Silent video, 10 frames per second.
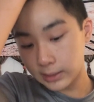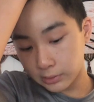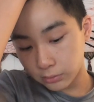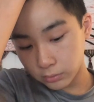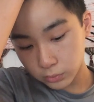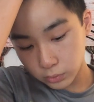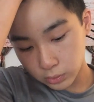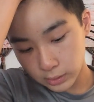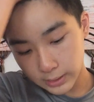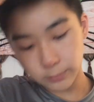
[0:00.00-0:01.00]
how
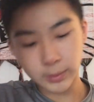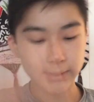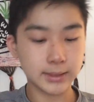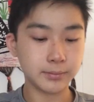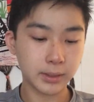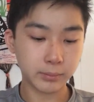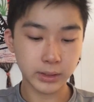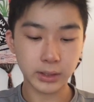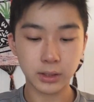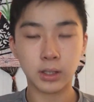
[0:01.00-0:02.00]
I wasted my
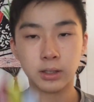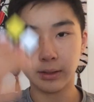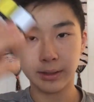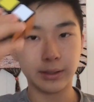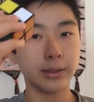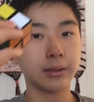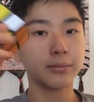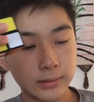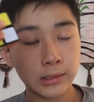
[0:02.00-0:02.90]
money on this.